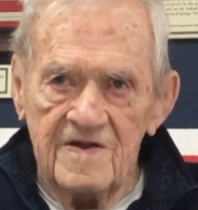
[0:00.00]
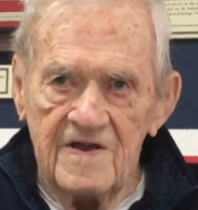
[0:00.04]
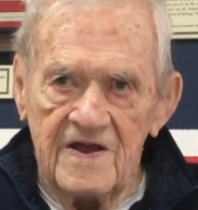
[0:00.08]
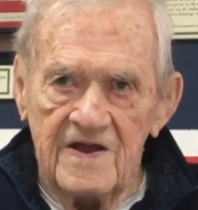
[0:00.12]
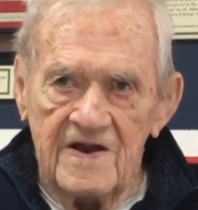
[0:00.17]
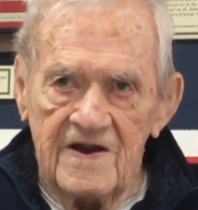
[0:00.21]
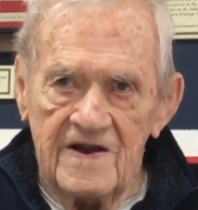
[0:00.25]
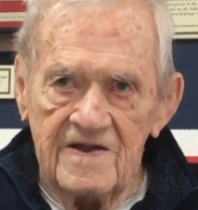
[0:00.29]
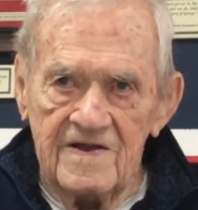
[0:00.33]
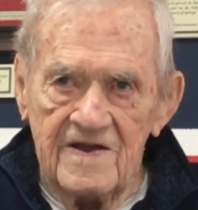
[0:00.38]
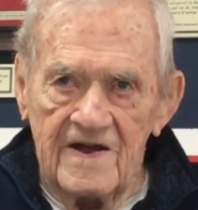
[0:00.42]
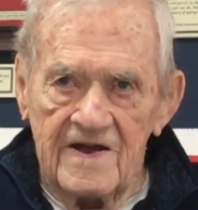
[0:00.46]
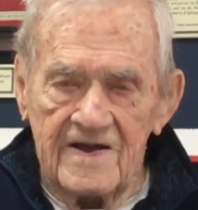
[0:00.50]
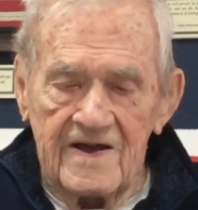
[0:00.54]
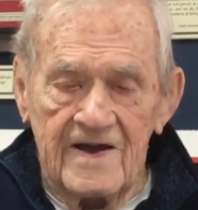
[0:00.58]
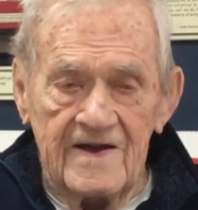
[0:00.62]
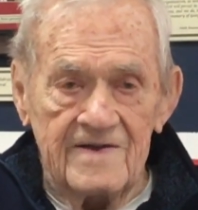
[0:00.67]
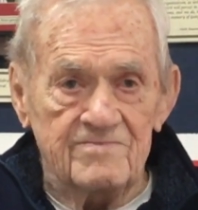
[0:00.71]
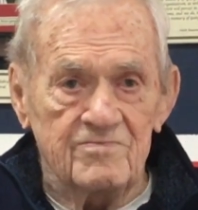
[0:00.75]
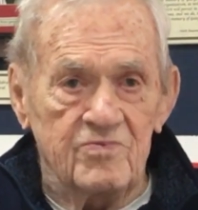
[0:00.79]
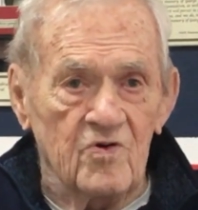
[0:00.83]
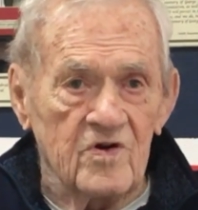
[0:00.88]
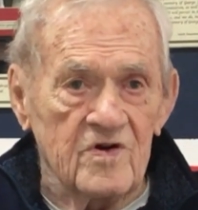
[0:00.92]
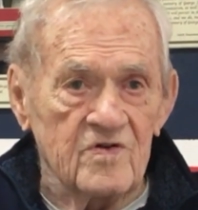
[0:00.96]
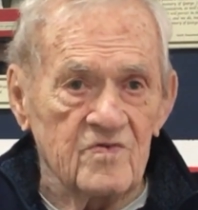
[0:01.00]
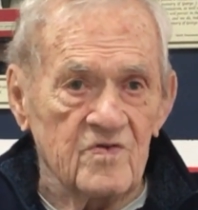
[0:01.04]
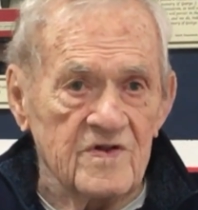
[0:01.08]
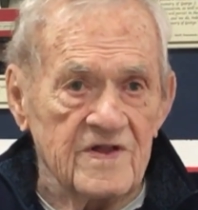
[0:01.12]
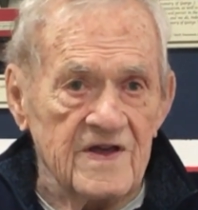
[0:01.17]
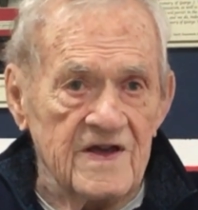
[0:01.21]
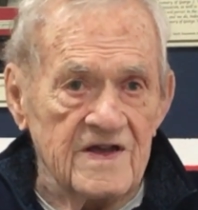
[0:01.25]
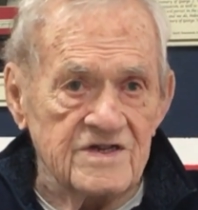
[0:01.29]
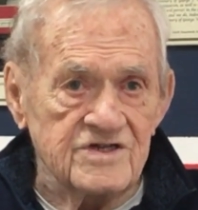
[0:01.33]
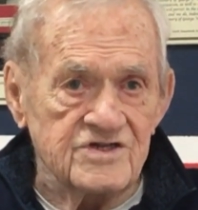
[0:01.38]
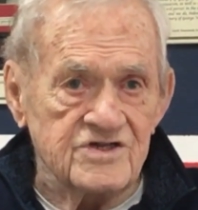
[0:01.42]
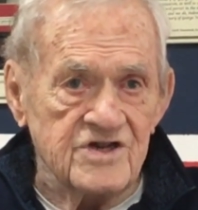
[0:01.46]
and I got bored with
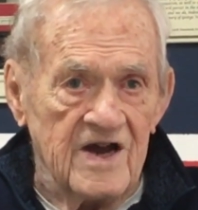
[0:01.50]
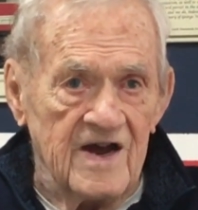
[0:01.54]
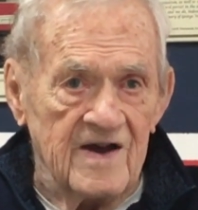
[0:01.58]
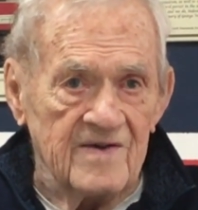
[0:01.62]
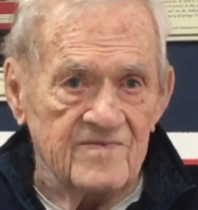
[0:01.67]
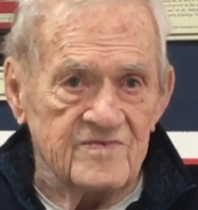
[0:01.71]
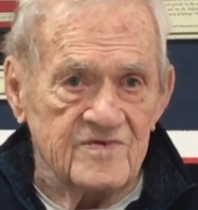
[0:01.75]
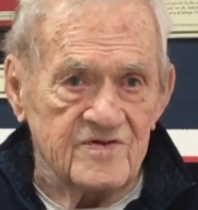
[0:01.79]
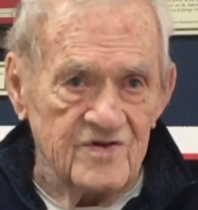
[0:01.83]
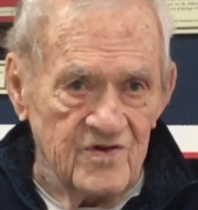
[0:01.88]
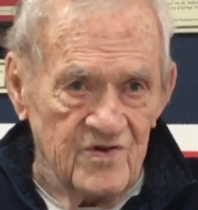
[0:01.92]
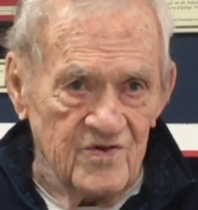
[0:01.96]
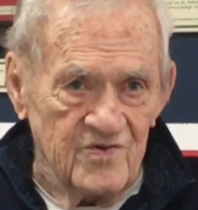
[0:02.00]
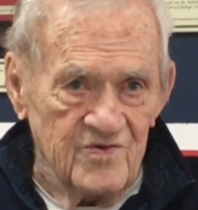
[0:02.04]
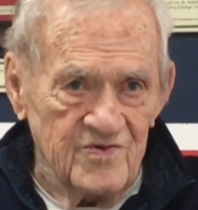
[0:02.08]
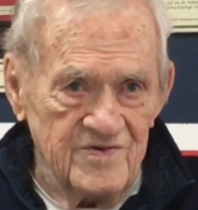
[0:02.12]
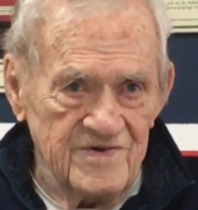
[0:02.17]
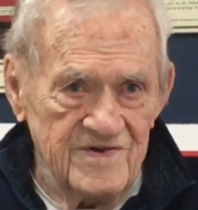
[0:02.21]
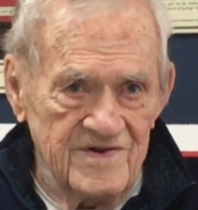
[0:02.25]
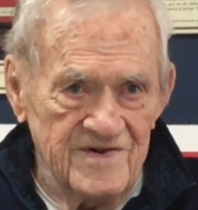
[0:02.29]
that job too.